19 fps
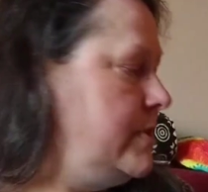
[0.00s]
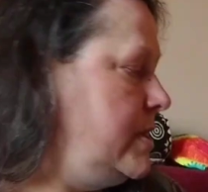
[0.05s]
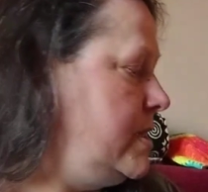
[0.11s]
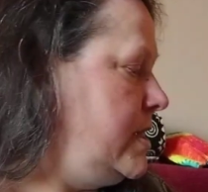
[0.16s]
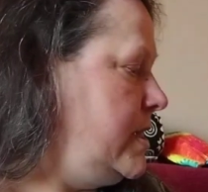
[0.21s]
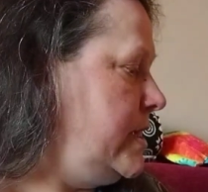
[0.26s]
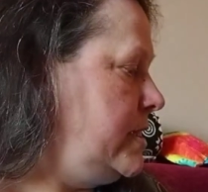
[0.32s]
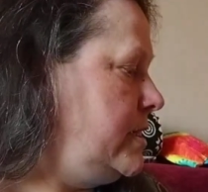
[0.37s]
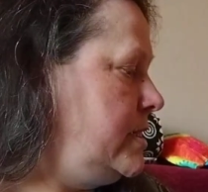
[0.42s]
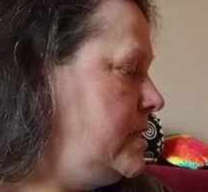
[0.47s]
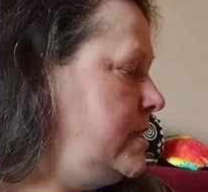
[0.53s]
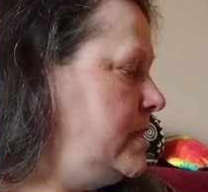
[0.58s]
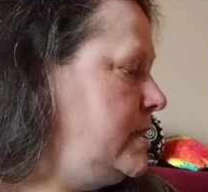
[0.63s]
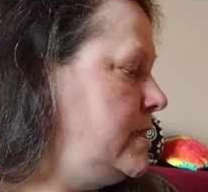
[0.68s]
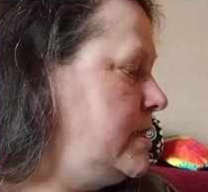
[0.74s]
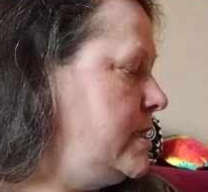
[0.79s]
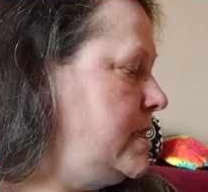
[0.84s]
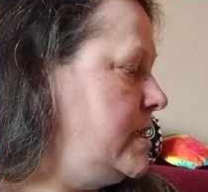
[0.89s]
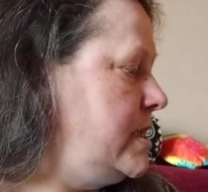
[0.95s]
Let's
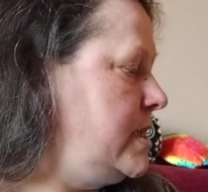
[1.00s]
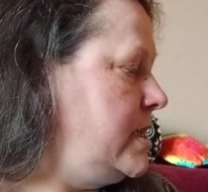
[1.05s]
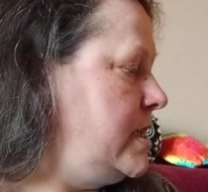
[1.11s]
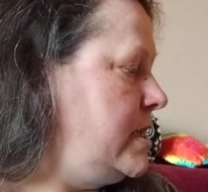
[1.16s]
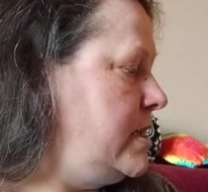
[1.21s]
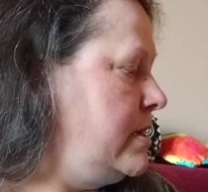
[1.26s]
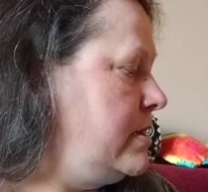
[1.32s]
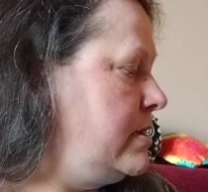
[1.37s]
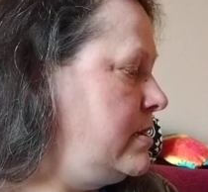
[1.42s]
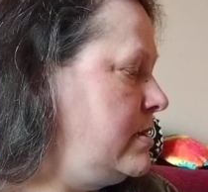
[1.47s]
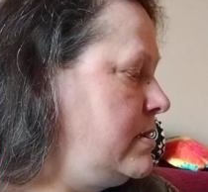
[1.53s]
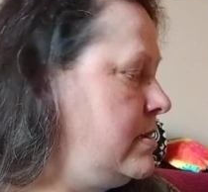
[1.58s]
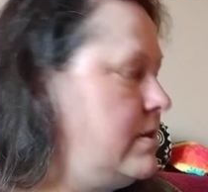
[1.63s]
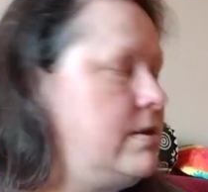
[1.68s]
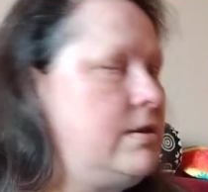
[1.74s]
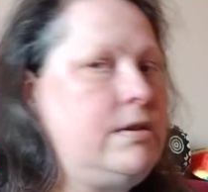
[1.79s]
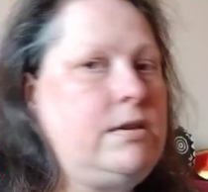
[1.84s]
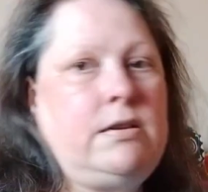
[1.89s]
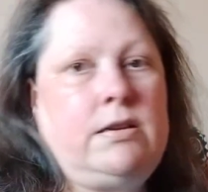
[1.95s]
see
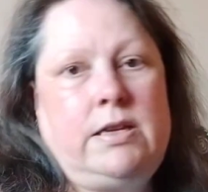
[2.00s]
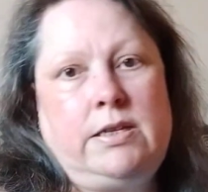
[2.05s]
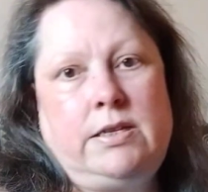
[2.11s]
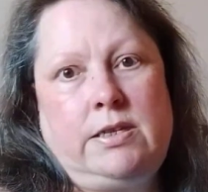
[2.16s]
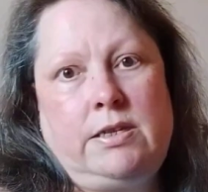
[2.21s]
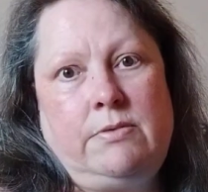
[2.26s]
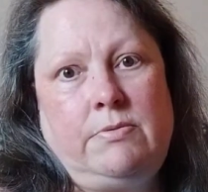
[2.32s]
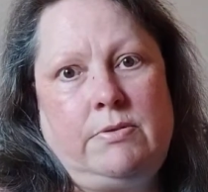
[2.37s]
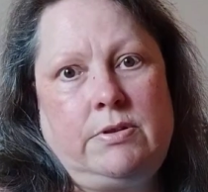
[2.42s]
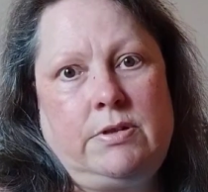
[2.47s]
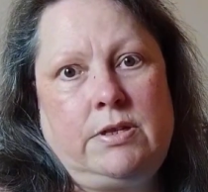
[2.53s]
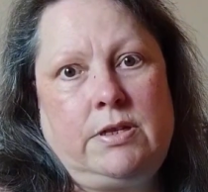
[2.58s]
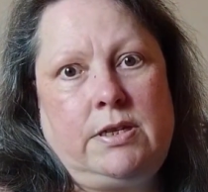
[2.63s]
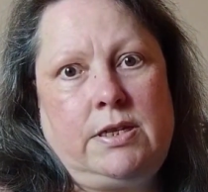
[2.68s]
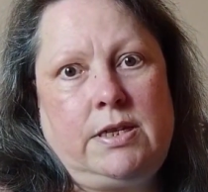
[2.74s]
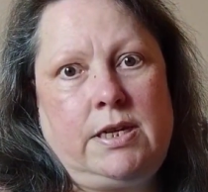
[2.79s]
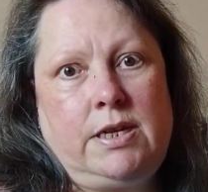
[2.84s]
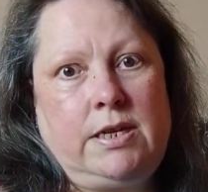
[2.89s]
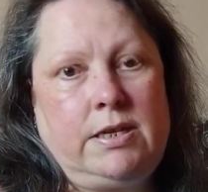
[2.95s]
what
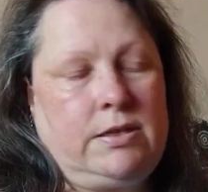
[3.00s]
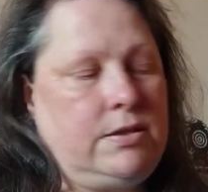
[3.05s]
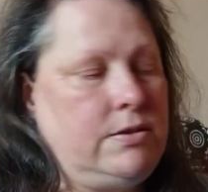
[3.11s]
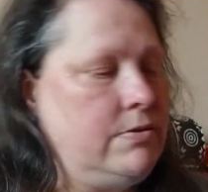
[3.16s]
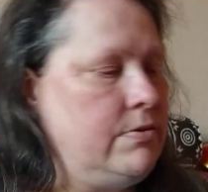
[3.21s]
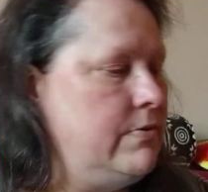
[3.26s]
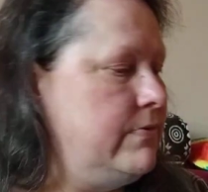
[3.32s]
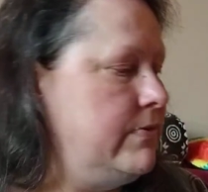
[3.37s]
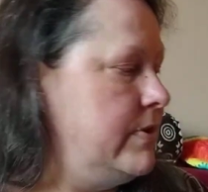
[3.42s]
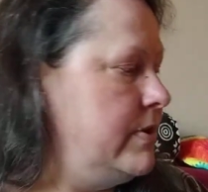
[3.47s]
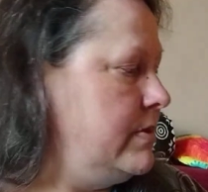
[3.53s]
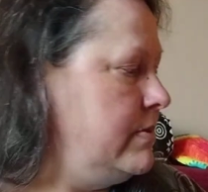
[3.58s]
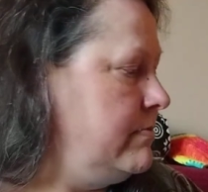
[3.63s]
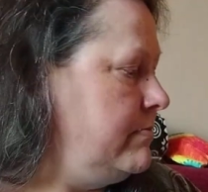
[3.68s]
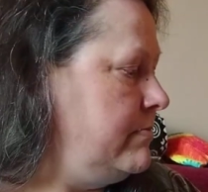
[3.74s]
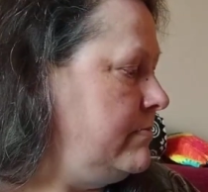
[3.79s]
Sunday has to offer.